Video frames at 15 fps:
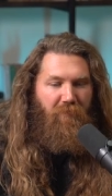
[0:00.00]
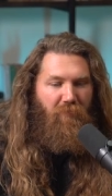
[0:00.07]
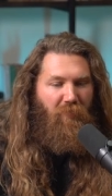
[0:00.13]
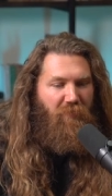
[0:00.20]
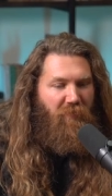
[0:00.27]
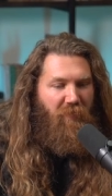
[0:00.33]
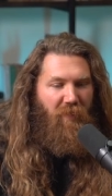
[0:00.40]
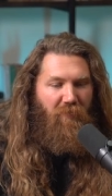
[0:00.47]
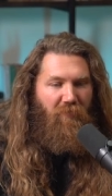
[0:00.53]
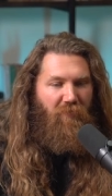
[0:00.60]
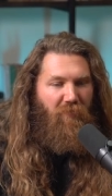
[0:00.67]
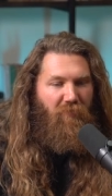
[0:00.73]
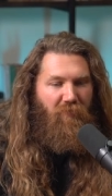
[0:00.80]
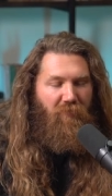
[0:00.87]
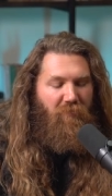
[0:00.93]
put together
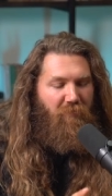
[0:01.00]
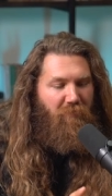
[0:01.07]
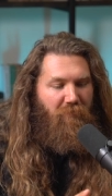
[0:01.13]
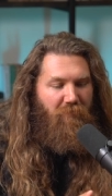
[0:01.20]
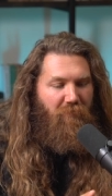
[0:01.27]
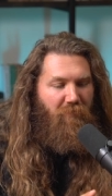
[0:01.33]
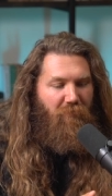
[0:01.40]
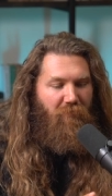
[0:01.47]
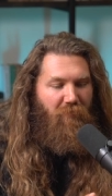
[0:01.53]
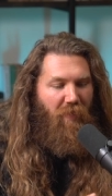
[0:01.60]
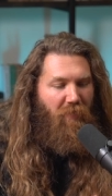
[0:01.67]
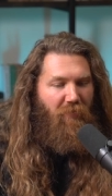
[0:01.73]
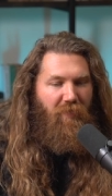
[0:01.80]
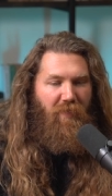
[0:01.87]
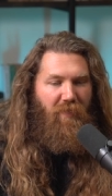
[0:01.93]
this
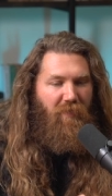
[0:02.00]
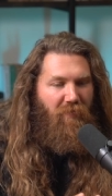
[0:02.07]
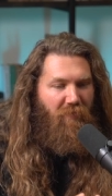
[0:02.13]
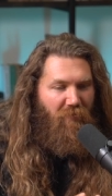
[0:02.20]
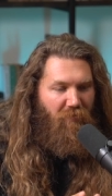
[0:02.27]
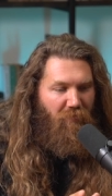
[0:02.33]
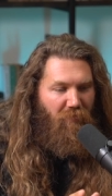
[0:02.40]
very